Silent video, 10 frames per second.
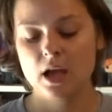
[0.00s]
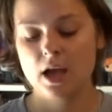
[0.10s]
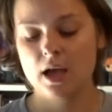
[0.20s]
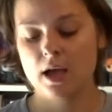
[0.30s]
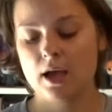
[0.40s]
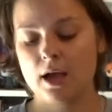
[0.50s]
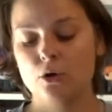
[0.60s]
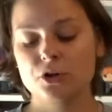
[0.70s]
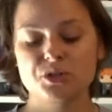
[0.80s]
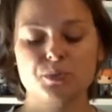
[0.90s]

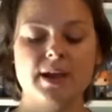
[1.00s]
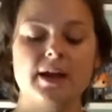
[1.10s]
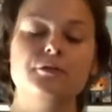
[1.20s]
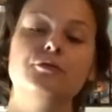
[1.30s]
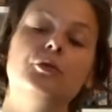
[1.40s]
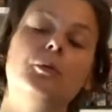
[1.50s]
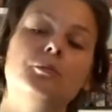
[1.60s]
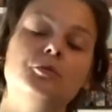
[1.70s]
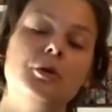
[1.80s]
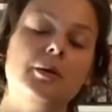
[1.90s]
on his way out from,
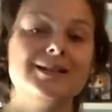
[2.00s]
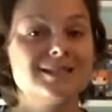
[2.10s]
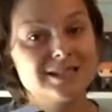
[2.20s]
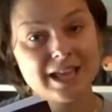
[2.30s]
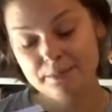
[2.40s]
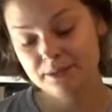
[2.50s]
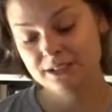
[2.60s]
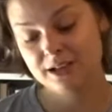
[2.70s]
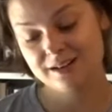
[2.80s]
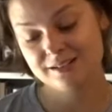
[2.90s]
you know, escaping the
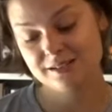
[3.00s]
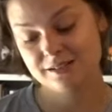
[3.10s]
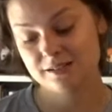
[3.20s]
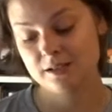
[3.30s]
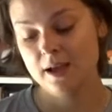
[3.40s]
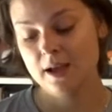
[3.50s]
castle,